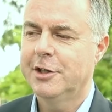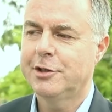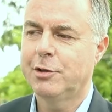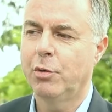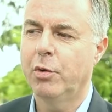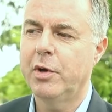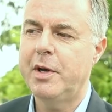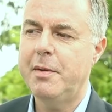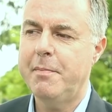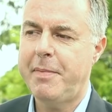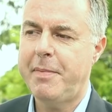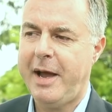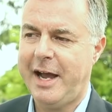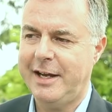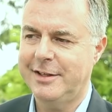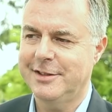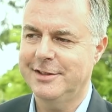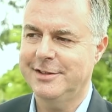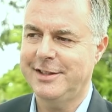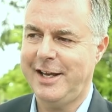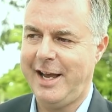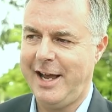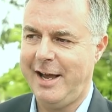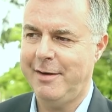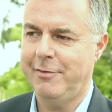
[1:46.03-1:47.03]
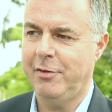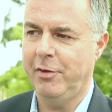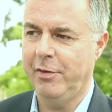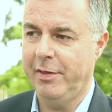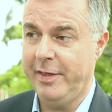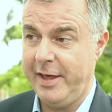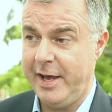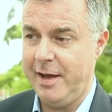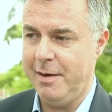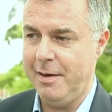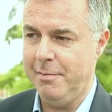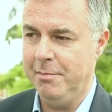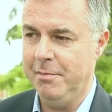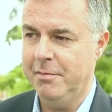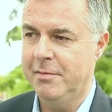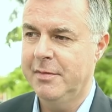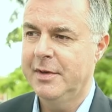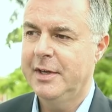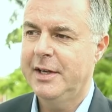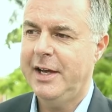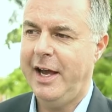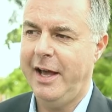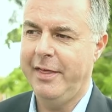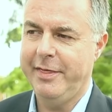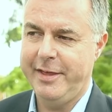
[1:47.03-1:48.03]
So what impact does it have on them
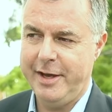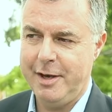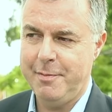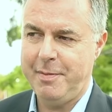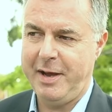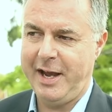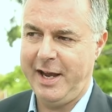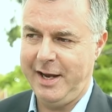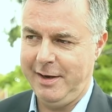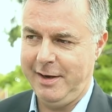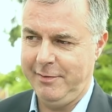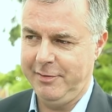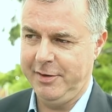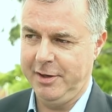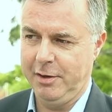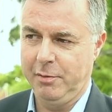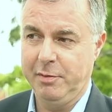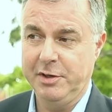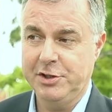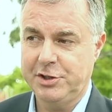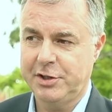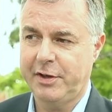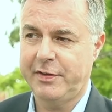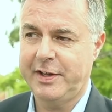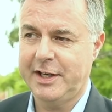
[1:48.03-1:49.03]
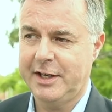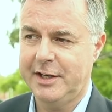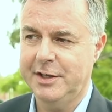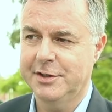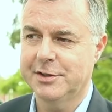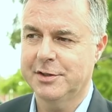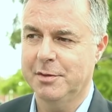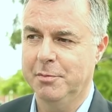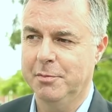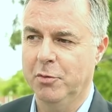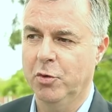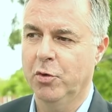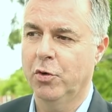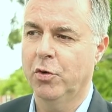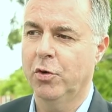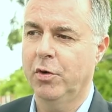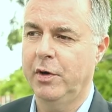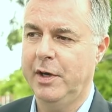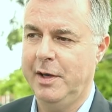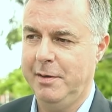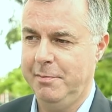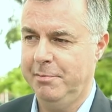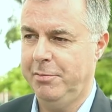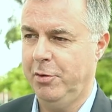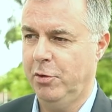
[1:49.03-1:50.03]
and their behaviour, which I think is the
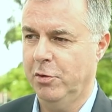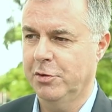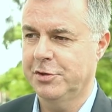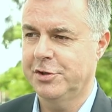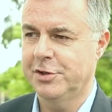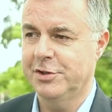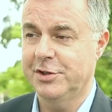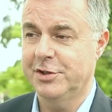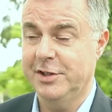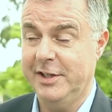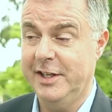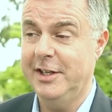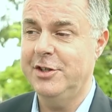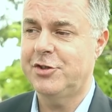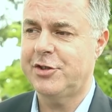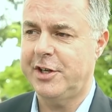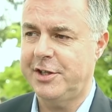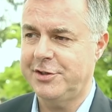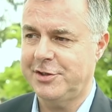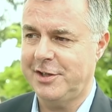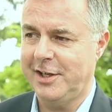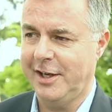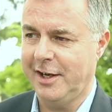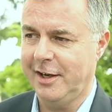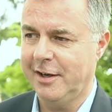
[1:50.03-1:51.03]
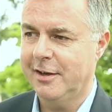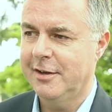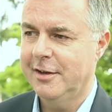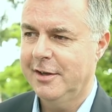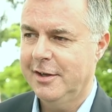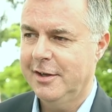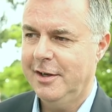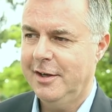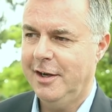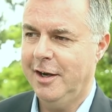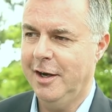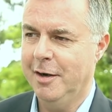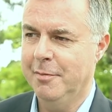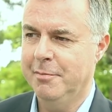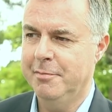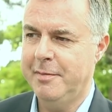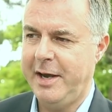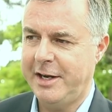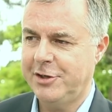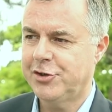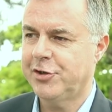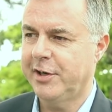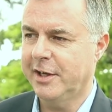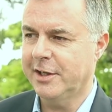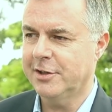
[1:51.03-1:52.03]
more important and interesting
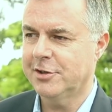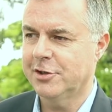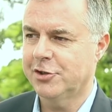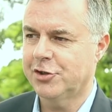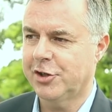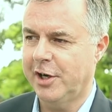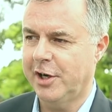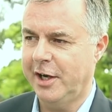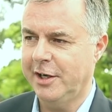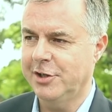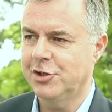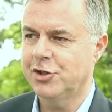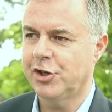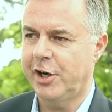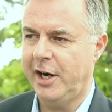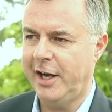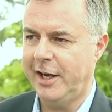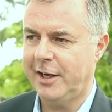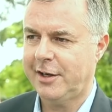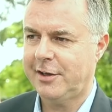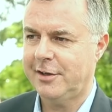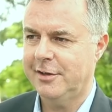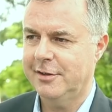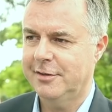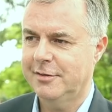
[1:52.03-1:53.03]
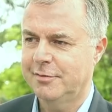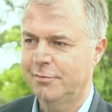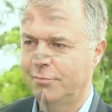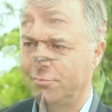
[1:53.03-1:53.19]
metric to try and track.